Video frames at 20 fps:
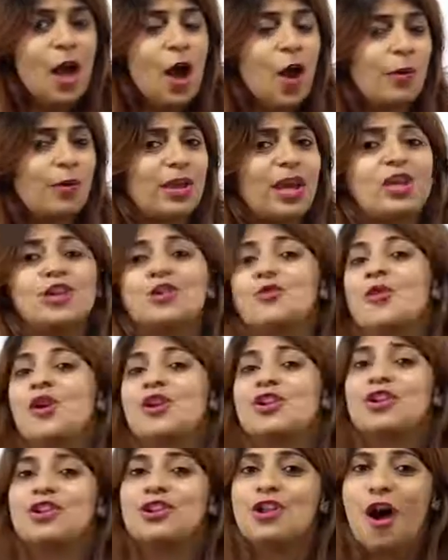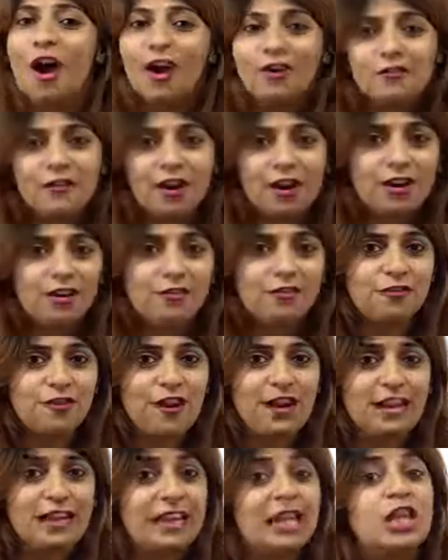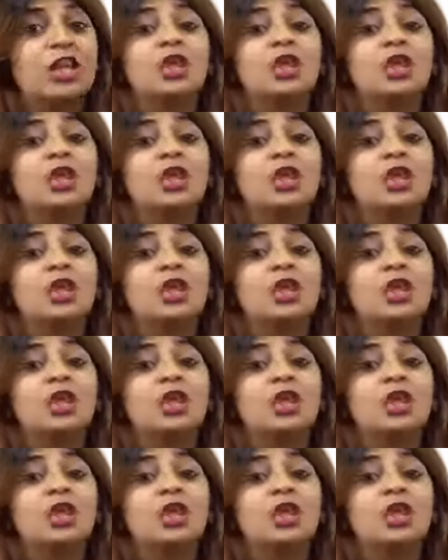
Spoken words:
Okay, you are not very friendly.